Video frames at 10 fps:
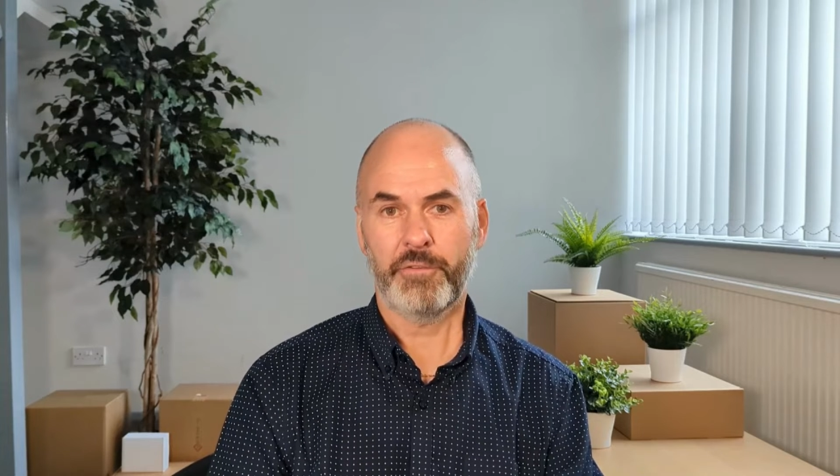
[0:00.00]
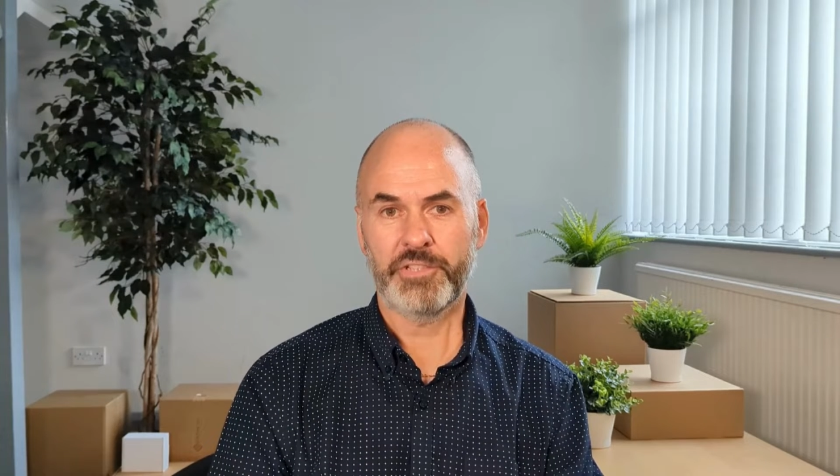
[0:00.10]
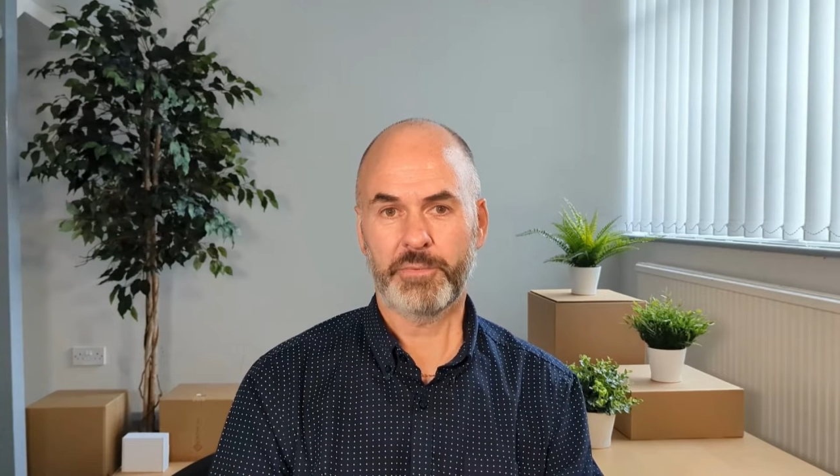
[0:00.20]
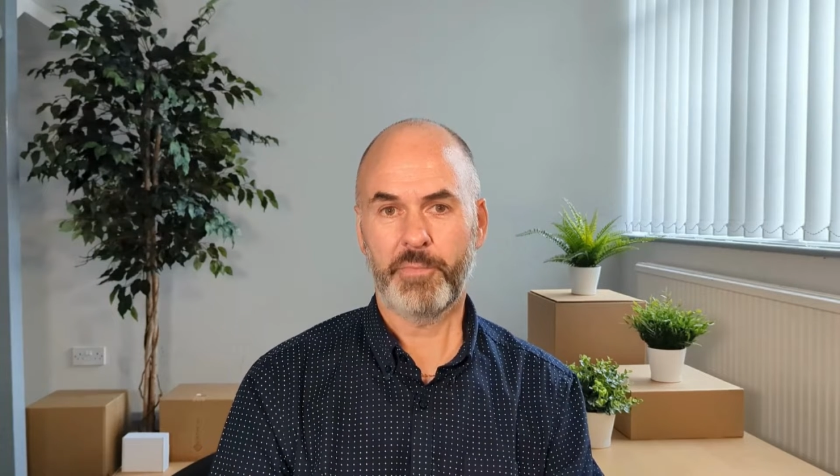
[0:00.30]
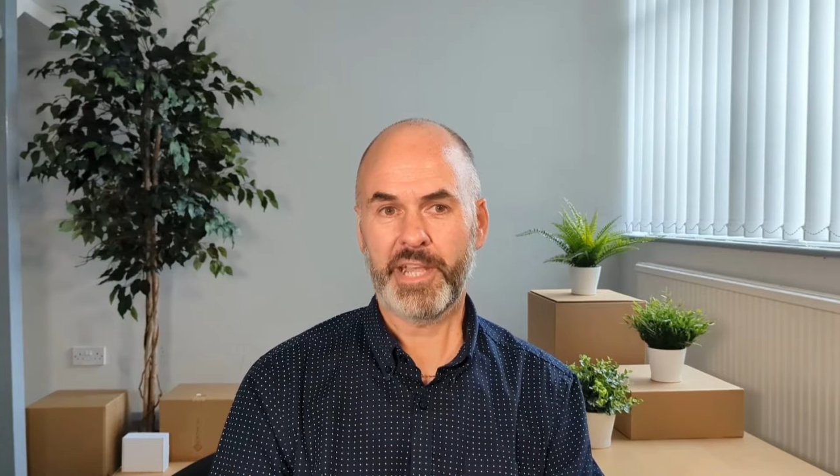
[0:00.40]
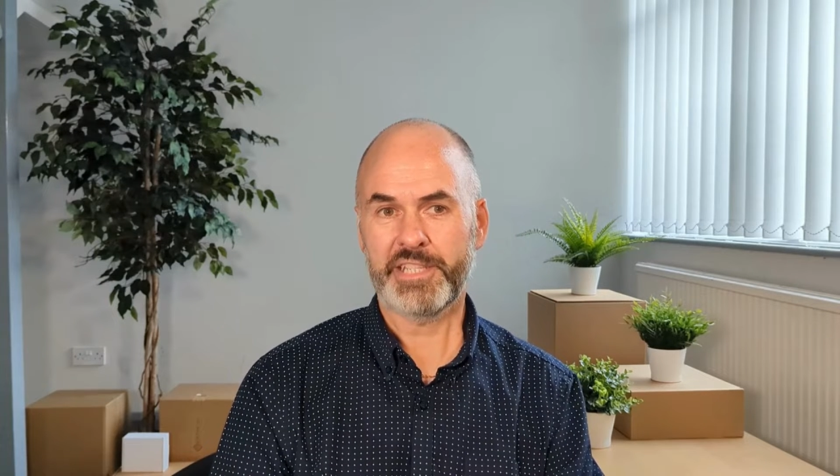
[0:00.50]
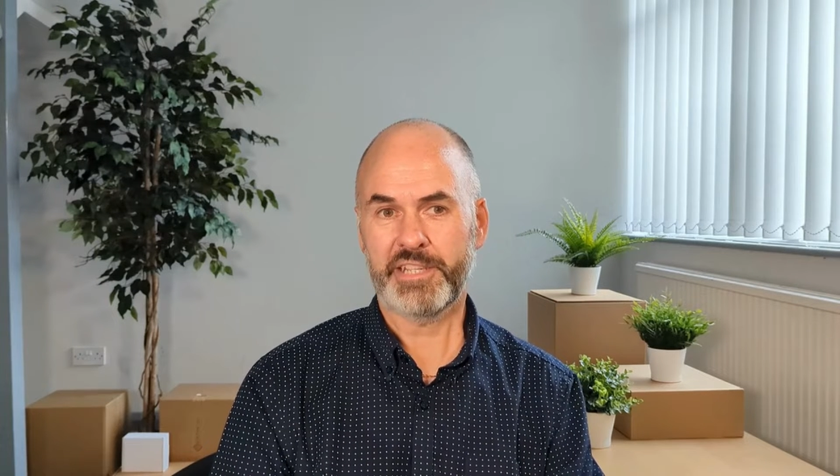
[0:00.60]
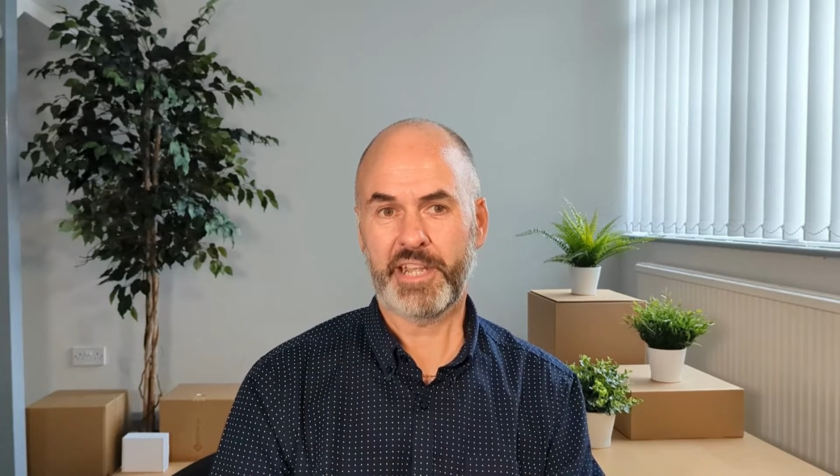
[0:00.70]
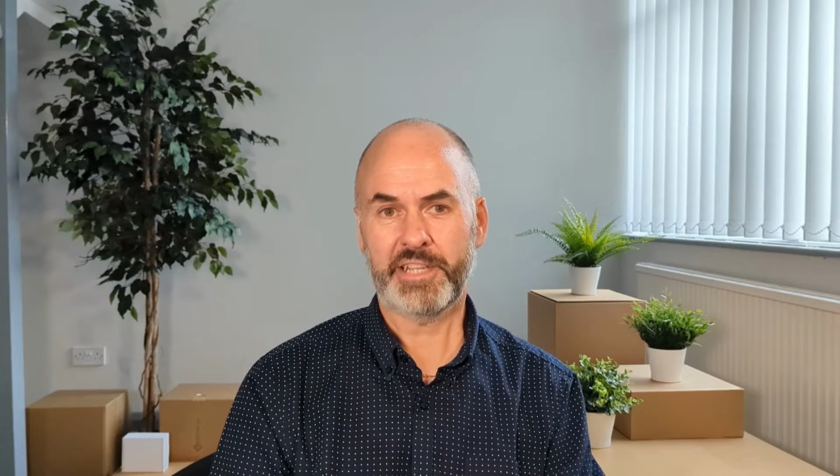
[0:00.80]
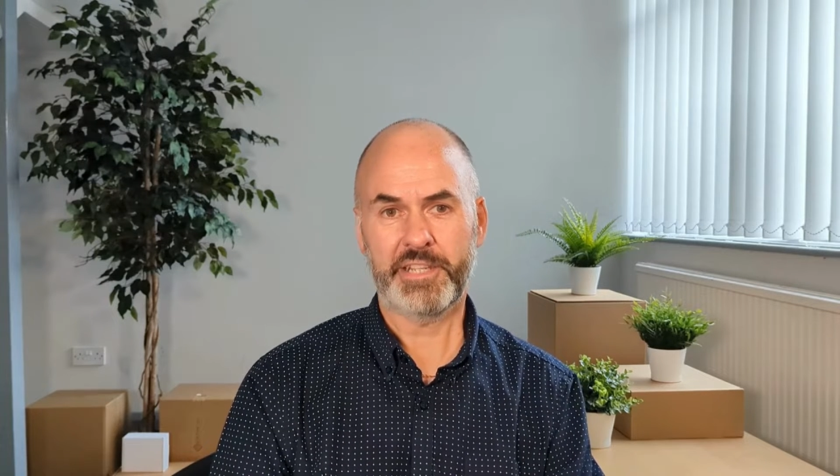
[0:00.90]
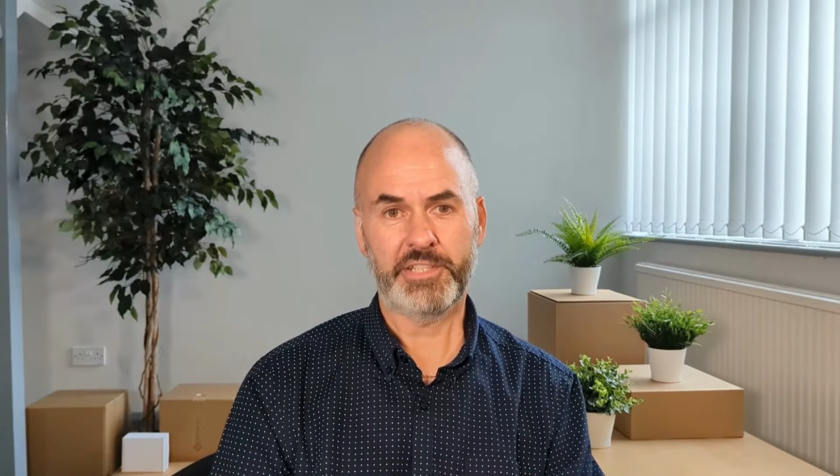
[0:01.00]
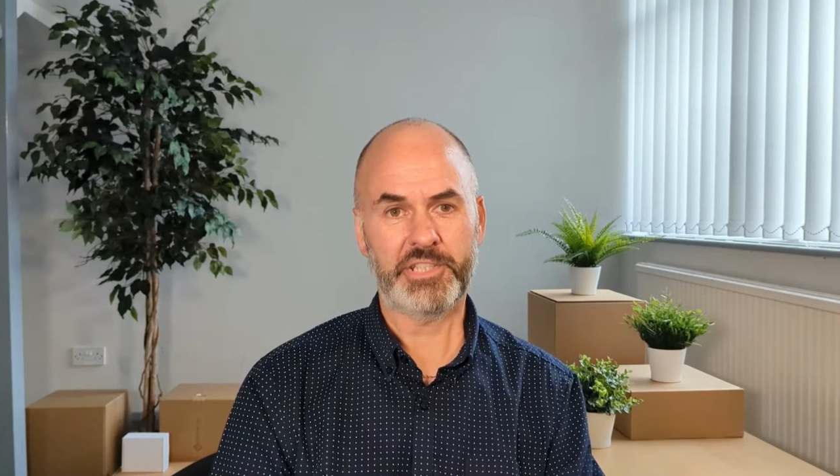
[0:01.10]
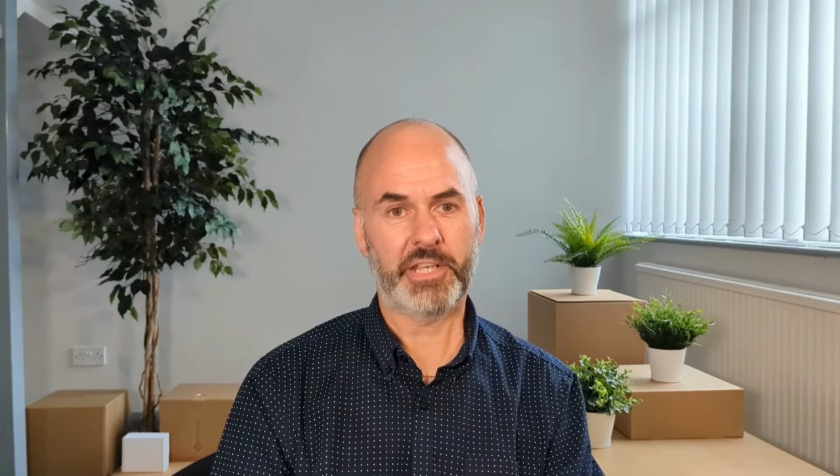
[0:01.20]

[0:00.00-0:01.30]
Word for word: for his amazing editing